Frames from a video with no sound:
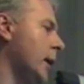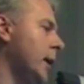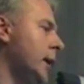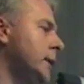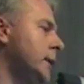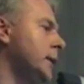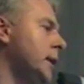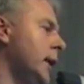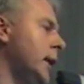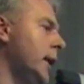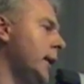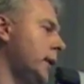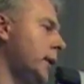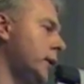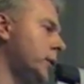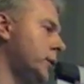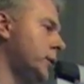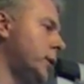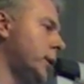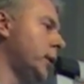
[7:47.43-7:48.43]

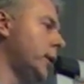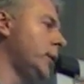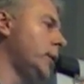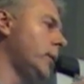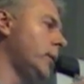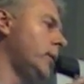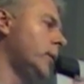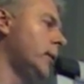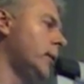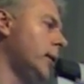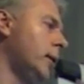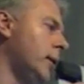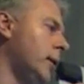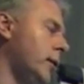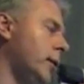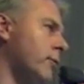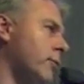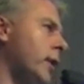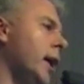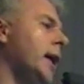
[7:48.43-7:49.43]
listening to
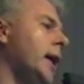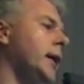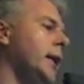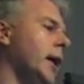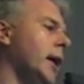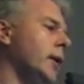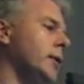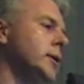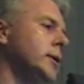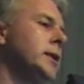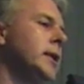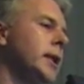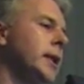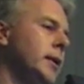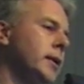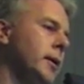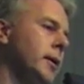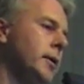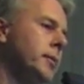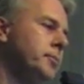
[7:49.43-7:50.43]
the radio
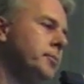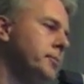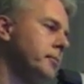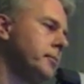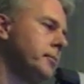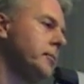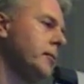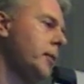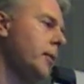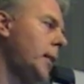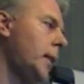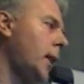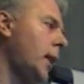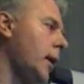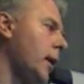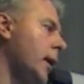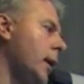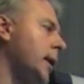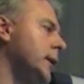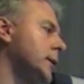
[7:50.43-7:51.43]
signal,
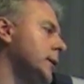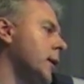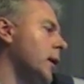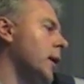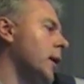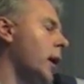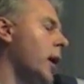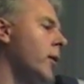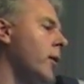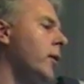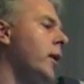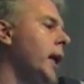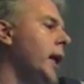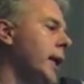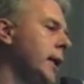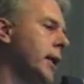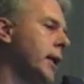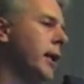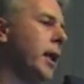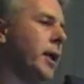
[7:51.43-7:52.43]
and it's her
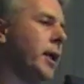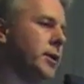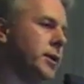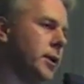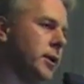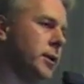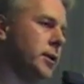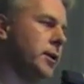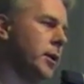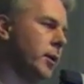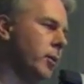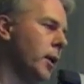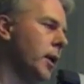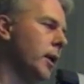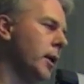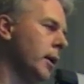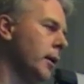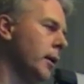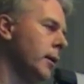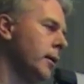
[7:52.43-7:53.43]
only connection to
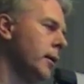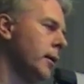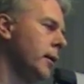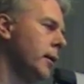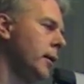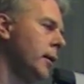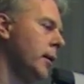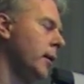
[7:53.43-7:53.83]
Earth,